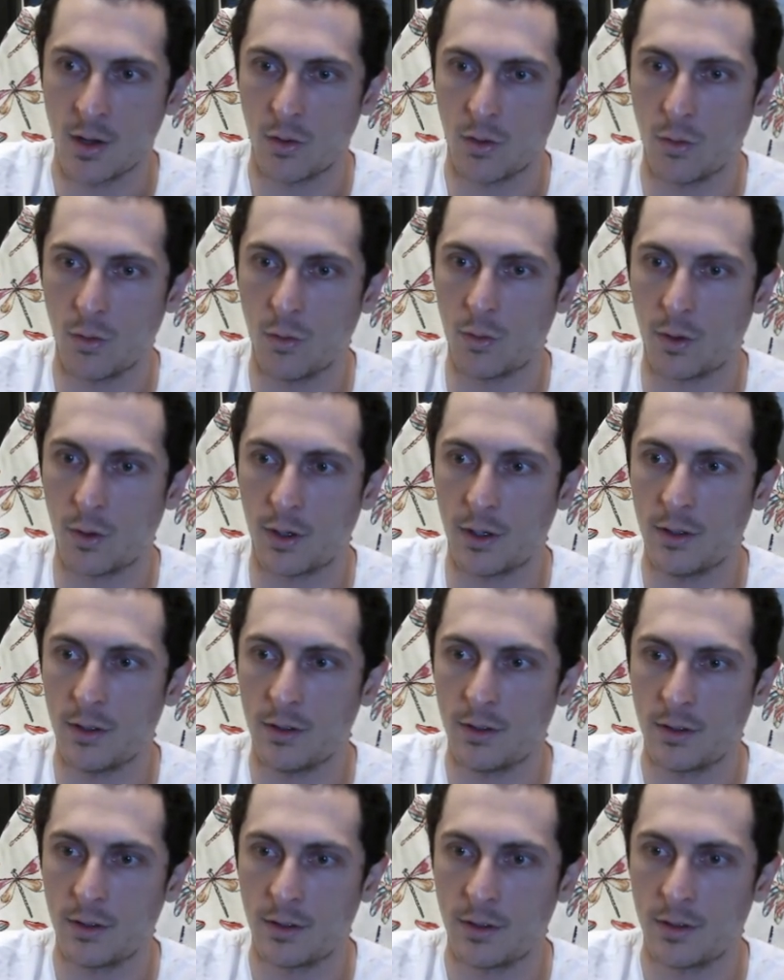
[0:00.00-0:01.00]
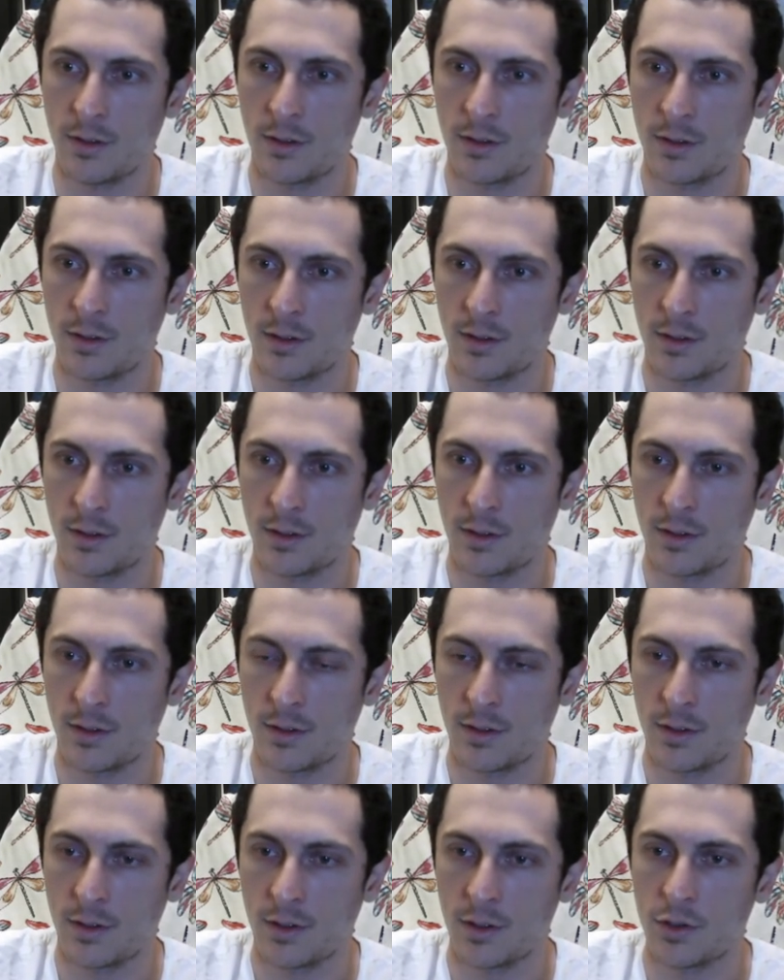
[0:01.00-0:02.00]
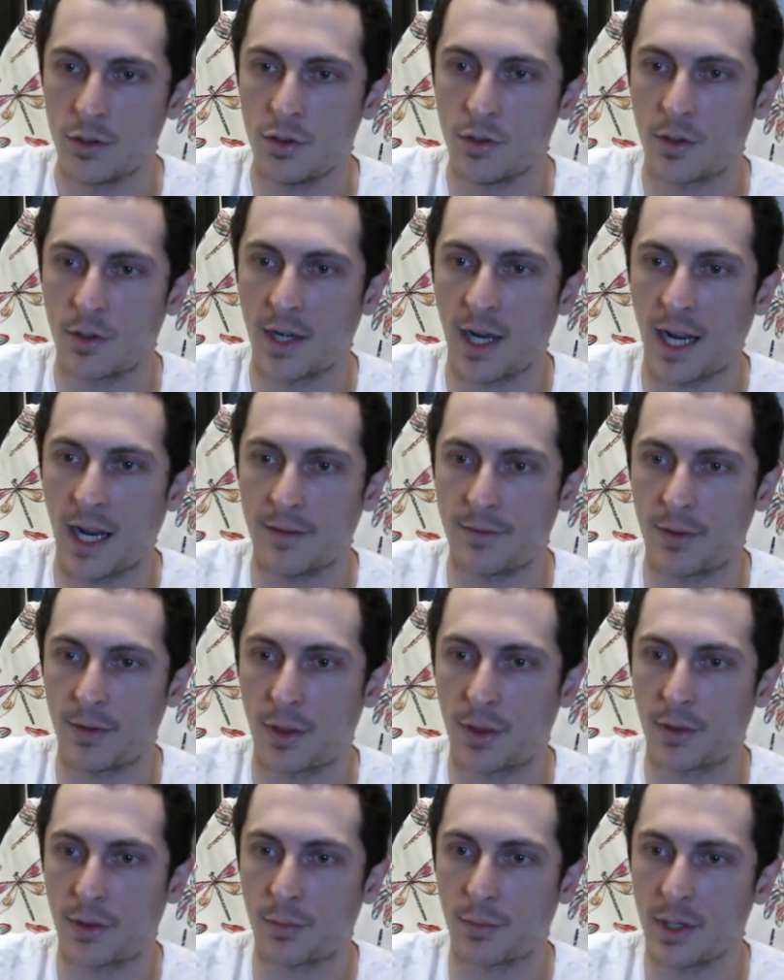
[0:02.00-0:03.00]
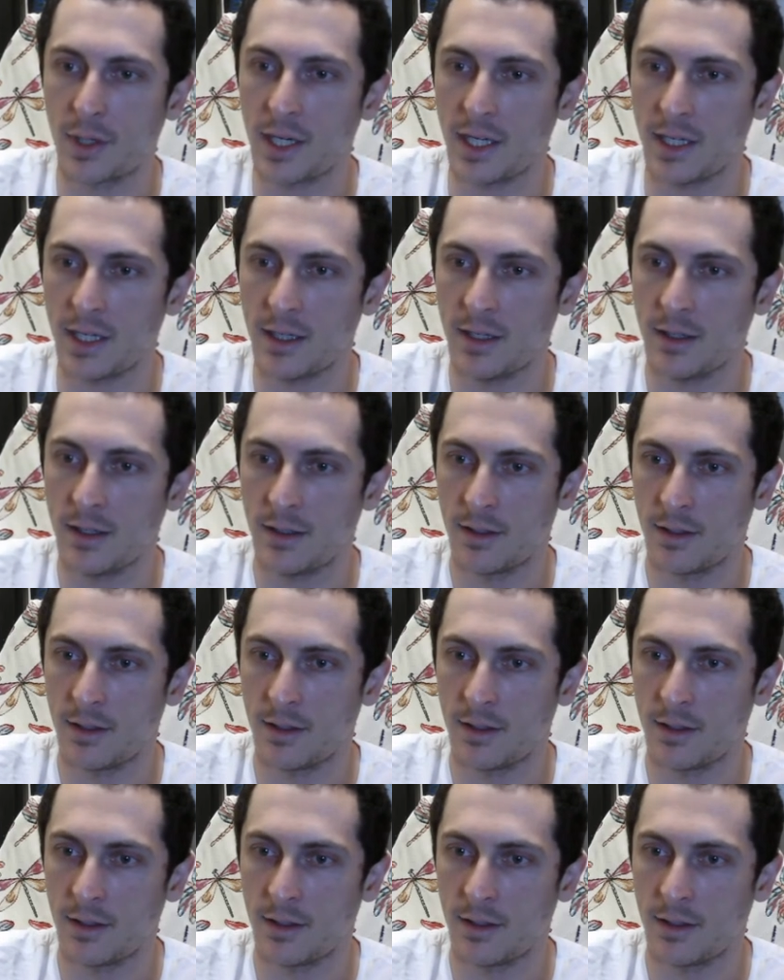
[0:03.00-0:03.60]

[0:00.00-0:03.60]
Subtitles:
Or you could have 3